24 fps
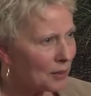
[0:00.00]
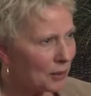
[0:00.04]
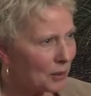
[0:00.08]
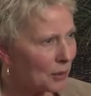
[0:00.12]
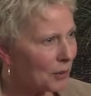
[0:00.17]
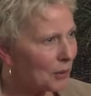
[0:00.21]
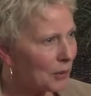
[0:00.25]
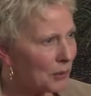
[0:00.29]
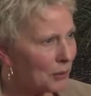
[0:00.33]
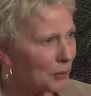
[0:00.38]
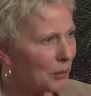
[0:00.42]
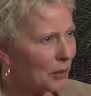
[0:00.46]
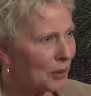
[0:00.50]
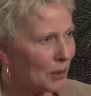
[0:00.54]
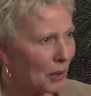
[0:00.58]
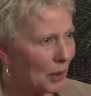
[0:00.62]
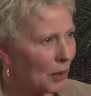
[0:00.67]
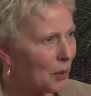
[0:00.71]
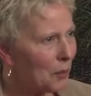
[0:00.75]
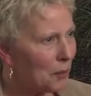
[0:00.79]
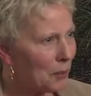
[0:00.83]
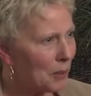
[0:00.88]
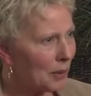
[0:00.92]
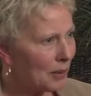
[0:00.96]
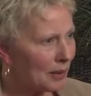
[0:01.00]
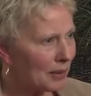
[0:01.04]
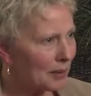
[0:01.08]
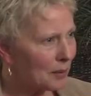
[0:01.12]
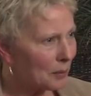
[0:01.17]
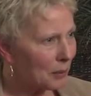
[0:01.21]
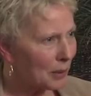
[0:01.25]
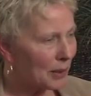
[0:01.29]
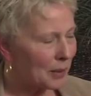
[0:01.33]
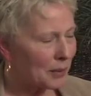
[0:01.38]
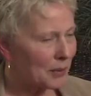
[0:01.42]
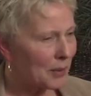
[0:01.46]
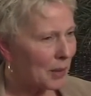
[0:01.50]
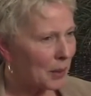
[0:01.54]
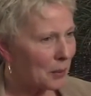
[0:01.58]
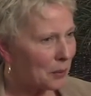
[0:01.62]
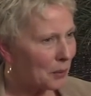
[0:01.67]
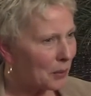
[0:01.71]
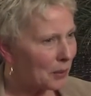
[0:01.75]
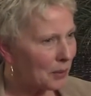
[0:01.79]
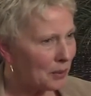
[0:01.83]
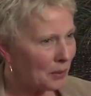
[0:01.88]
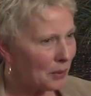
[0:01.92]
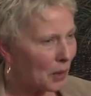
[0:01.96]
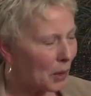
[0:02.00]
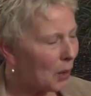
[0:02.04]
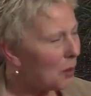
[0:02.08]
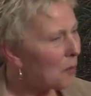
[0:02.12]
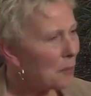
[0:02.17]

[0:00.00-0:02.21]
doors will open where they wouldn't